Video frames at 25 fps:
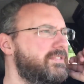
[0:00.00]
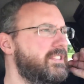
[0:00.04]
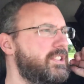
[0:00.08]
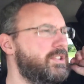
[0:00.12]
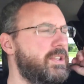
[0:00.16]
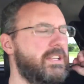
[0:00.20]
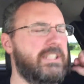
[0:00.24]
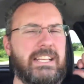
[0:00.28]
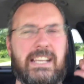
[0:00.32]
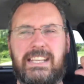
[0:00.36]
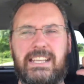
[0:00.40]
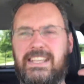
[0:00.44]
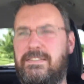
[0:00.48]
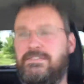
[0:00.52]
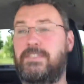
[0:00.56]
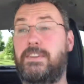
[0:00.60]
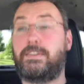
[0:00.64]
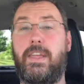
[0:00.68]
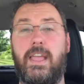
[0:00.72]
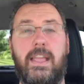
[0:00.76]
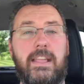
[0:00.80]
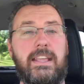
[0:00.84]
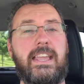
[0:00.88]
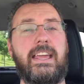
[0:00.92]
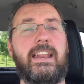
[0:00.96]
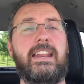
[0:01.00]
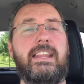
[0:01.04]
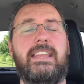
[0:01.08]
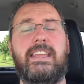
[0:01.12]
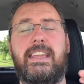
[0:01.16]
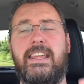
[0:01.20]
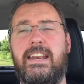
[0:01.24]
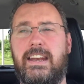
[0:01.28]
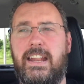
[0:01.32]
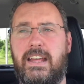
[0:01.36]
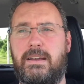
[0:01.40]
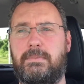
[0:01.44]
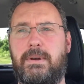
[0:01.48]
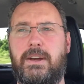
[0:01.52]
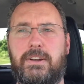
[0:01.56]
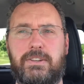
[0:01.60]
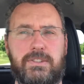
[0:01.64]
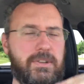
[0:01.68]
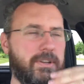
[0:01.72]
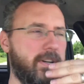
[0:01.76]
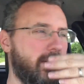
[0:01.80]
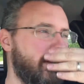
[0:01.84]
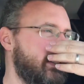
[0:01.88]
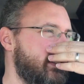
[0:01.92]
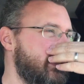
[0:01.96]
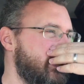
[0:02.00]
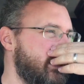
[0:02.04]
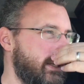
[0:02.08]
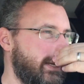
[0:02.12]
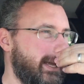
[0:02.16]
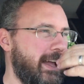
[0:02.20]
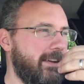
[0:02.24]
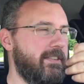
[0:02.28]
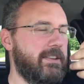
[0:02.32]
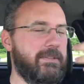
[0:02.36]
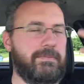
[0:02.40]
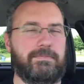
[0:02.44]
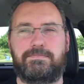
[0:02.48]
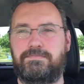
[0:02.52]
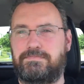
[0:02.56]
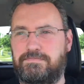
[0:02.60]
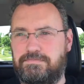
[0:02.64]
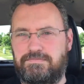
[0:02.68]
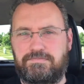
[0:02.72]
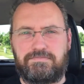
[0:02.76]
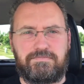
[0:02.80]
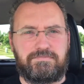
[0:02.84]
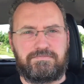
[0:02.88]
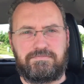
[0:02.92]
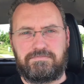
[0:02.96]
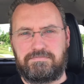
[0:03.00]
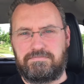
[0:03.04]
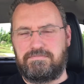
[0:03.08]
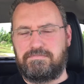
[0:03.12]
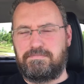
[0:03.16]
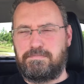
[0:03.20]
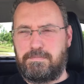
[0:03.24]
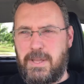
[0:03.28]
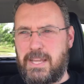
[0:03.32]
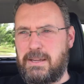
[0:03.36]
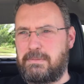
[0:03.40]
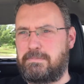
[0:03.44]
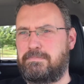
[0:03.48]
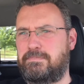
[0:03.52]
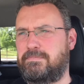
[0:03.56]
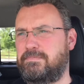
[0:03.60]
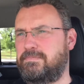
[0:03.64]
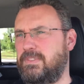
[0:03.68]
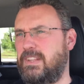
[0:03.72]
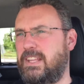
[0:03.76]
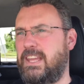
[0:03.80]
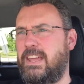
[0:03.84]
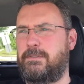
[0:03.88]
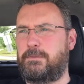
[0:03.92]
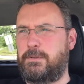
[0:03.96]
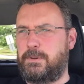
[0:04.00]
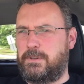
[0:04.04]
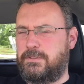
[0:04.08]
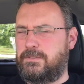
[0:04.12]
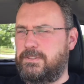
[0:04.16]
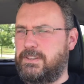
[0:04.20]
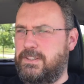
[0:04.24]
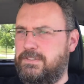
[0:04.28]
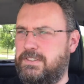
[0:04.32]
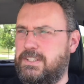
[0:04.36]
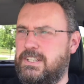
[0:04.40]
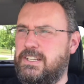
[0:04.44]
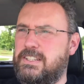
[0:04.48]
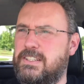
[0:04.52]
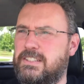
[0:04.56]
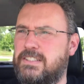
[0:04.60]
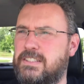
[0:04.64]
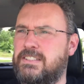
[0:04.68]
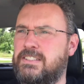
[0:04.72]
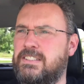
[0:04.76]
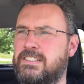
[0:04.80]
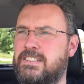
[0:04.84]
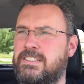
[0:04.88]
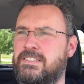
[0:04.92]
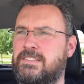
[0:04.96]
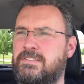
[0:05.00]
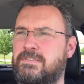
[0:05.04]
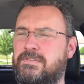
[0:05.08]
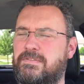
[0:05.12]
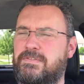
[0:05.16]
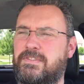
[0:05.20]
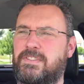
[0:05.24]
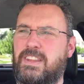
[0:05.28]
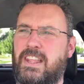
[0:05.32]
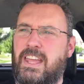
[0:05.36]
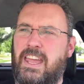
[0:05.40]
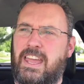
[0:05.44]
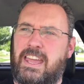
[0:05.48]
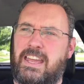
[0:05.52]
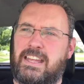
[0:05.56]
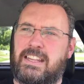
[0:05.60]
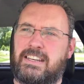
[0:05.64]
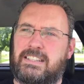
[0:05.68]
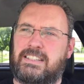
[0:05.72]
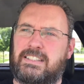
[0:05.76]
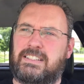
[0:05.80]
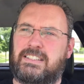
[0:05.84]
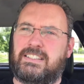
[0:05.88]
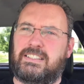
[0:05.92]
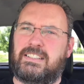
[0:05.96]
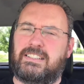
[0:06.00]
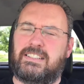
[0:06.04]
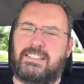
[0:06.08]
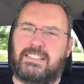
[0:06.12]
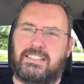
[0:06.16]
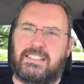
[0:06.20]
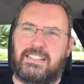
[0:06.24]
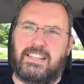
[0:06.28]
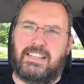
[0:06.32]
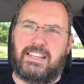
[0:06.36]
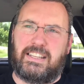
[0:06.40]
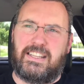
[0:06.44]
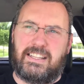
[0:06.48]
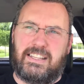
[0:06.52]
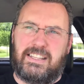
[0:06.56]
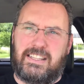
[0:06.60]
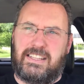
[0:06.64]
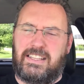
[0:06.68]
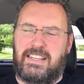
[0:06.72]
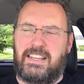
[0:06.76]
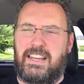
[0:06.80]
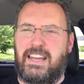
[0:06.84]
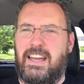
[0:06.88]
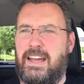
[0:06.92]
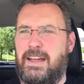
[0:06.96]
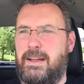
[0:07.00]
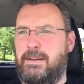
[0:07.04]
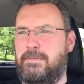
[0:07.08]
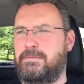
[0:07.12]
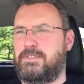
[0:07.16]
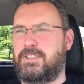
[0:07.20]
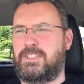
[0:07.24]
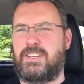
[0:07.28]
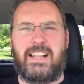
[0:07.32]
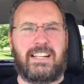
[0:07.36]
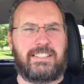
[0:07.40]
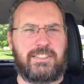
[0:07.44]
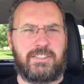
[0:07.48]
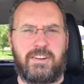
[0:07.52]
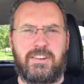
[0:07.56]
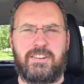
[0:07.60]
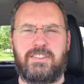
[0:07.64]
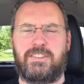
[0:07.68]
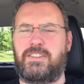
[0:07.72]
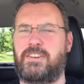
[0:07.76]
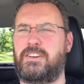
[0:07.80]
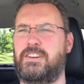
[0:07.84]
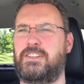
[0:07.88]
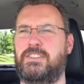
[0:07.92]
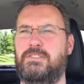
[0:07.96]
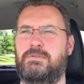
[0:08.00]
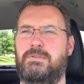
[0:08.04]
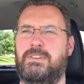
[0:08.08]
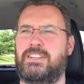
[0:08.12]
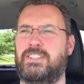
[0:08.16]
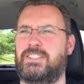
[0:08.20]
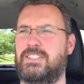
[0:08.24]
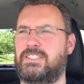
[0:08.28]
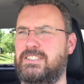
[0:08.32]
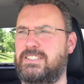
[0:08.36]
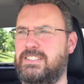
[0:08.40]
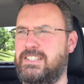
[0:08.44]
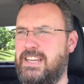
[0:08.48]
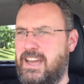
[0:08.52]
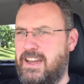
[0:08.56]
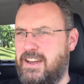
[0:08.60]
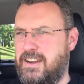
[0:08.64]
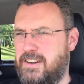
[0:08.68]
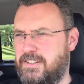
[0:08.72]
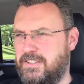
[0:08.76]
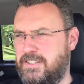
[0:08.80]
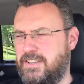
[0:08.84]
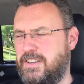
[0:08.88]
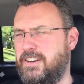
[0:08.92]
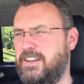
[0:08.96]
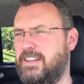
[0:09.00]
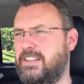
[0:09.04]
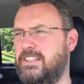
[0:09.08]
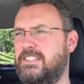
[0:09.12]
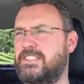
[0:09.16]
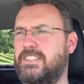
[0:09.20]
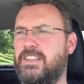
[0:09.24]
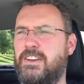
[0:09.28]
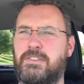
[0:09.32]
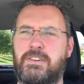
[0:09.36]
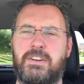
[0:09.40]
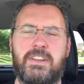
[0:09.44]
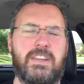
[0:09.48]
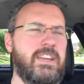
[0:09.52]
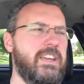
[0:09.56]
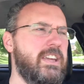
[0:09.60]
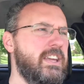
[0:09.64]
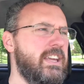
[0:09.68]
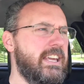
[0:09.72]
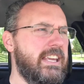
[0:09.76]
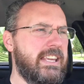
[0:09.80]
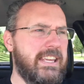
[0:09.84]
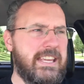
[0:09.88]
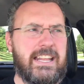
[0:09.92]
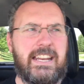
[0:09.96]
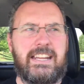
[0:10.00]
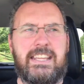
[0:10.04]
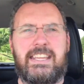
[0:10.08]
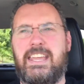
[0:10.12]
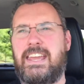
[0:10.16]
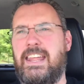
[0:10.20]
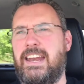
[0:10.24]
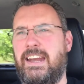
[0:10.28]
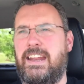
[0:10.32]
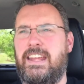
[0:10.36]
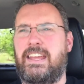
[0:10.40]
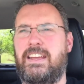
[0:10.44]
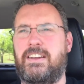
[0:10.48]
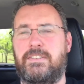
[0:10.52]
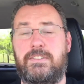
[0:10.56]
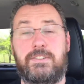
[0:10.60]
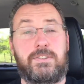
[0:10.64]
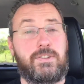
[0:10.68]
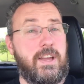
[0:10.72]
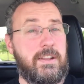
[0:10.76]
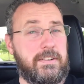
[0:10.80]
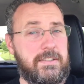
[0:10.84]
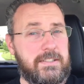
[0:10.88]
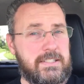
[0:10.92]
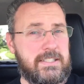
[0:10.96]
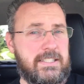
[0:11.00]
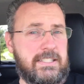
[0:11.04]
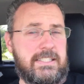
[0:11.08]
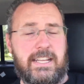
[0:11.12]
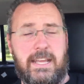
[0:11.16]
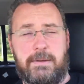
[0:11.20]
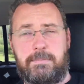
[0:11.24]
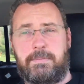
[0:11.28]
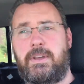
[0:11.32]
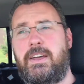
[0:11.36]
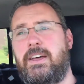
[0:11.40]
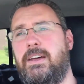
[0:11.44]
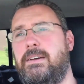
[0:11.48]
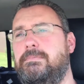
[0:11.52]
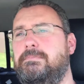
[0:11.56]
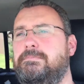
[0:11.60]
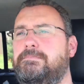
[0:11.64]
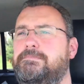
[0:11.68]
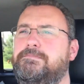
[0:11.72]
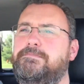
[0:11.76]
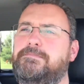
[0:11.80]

So it's like getting in and out of my truck. I have a big F-150 and um, it's got like 32 inch tires on it. So getting in and out, you have to step up